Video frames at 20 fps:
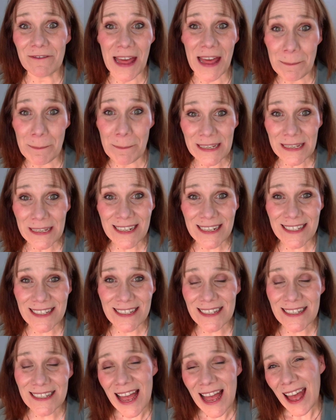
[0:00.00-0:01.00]
for their
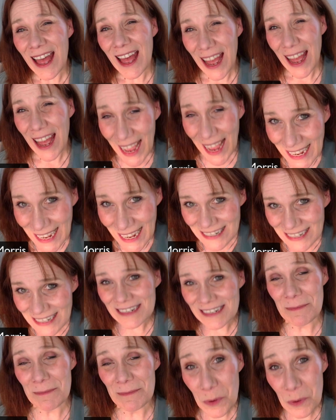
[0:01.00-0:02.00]
businesses,
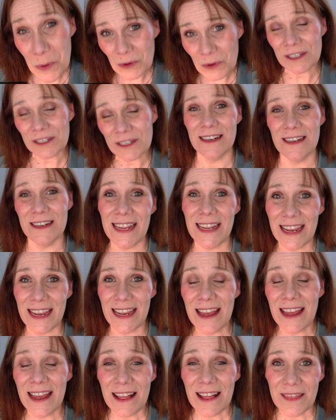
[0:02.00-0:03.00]
and importantly,